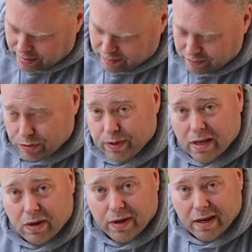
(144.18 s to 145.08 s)
have a
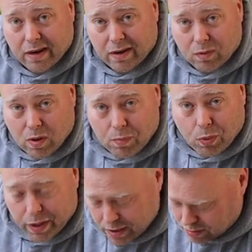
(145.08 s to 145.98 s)
3.0 here and a
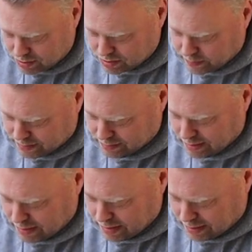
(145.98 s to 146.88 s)
1.0 just so we can